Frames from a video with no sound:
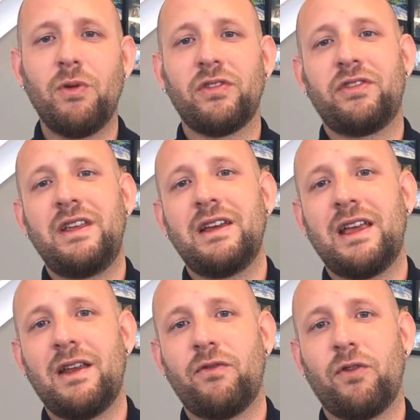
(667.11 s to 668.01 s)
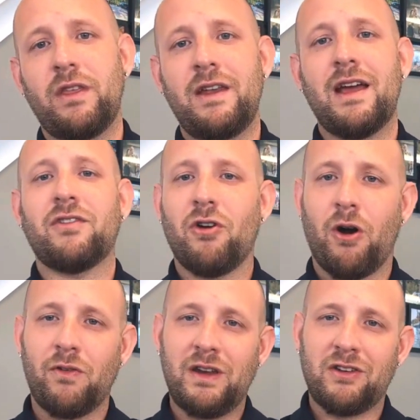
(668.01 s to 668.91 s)
We'll see you again for the next
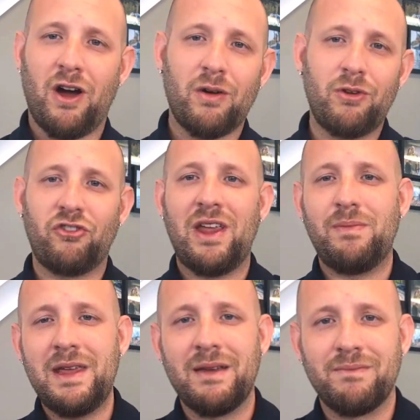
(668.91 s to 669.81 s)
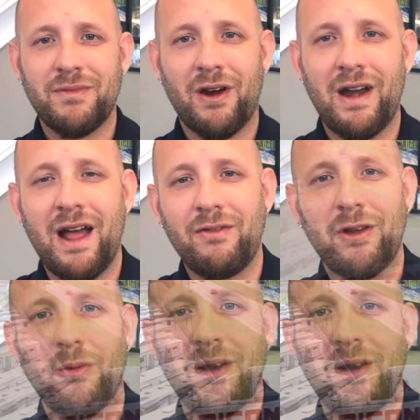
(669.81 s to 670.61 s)
RV Talk with JP. All right, have a good